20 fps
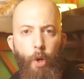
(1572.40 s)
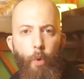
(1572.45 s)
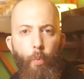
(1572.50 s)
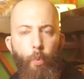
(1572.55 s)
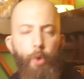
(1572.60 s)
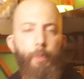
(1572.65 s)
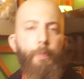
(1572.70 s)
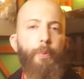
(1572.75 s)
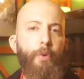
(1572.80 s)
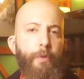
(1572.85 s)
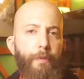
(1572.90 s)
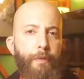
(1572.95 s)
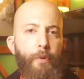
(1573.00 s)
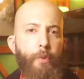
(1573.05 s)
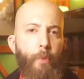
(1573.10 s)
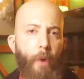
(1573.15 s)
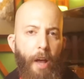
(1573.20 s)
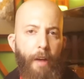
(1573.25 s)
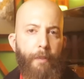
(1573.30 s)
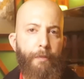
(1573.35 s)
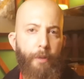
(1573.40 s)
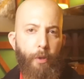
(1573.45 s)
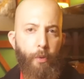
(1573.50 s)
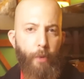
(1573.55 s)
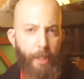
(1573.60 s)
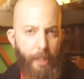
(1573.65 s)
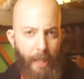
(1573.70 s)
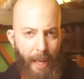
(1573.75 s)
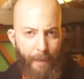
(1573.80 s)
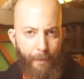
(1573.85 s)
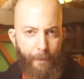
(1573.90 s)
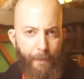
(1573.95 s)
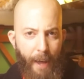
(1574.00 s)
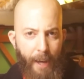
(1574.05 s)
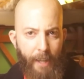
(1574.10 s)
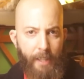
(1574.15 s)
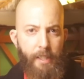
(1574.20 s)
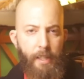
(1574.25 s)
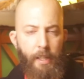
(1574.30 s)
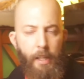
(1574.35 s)
would prove to have a great
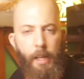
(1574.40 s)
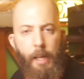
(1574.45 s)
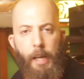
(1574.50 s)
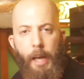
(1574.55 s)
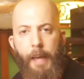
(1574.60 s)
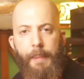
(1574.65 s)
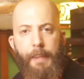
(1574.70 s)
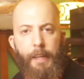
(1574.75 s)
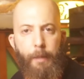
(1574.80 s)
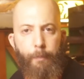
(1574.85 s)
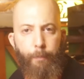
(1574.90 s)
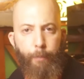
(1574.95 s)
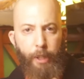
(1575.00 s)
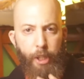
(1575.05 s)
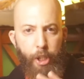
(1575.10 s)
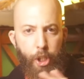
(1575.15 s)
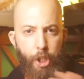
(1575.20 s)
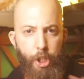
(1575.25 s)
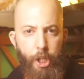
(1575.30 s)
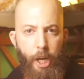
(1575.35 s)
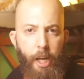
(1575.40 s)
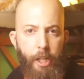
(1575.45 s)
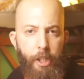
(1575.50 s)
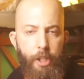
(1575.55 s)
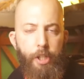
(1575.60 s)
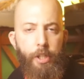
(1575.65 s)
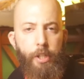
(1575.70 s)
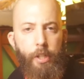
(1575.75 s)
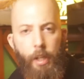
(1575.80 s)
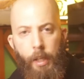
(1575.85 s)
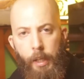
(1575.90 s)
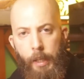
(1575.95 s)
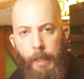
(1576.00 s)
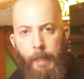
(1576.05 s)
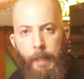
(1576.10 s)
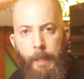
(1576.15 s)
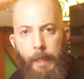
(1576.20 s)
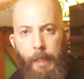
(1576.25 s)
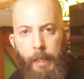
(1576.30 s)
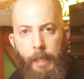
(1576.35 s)
effect and a complete change
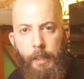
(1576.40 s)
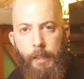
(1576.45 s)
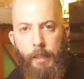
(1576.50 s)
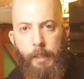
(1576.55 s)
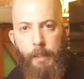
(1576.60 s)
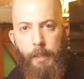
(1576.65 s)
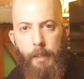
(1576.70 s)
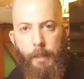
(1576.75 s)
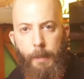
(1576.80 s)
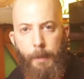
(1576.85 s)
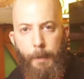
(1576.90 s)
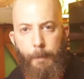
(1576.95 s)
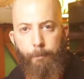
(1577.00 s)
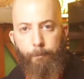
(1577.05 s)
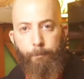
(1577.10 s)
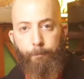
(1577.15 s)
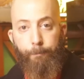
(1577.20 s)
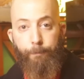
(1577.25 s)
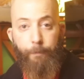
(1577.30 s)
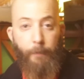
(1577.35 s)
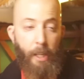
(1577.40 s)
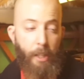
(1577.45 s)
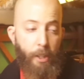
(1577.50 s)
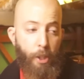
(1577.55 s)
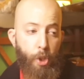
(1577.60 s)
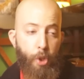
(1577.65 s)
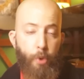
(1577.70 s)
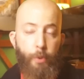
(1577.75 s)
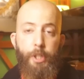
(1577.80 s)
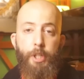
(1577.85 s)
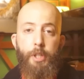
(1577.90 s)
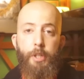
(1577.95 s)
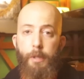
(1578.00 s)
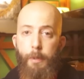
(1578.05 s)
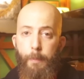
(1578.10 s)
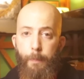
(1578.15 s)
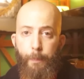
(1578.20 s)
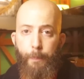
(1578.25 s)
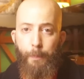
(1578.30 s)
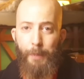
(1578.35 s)
in the
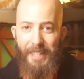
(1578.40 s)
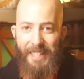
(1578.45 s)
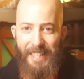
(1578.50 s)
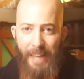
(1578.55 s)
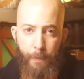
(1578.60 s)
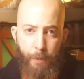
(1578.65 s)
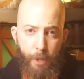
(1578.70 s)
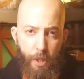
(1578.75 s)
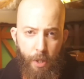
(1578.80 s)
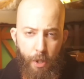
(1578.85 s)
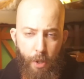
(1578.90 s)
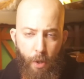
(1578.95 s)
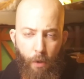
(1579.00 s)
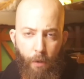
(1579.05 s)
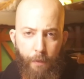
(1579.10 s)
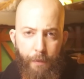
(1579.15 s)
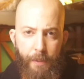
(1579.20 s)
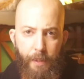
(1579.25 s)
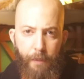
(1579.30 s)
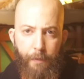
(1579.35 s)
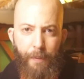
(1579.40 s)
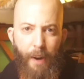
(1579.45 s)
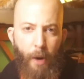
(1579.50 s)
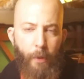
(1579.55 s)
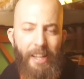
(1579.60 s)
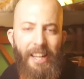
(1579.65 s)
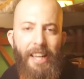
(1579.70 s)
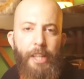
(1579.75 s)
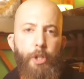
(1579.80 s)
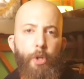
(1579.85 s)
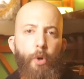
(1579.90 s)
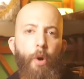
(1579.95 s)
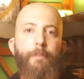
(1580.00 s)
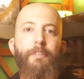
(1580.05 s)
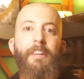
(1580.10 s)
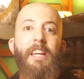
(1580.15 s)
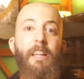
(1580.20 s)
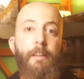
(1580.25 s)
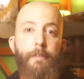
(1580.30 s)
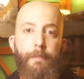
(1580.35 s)
Jewish perceptions of the very nature
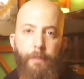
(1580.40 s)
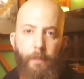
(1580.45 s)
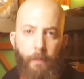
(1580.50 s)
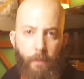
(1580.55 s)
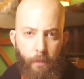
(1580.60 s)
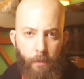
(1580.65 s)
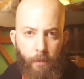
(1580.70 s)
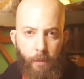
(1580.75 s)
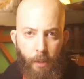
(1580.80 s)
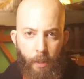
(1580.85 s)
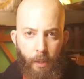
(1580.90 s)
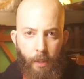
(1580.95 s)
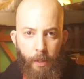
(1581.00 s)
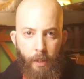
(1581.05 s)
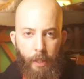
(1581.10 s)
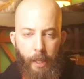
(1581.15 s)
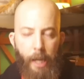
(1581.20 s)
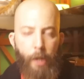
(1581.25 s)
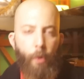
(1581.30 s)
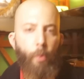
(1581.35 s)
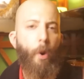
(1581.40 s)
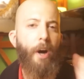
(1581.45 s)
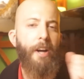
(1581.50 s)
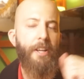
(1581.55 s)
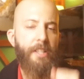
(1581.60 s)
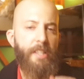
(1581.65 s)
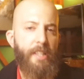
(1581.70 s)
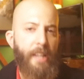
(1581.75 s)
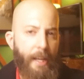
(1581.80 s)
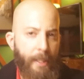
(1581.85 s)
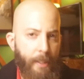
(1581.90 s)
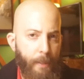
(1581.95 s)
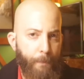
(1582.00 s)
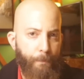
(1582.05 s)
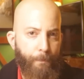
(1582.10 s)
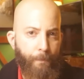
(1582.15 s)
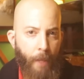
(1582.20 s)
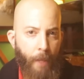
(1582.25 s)
of evil. And why is that?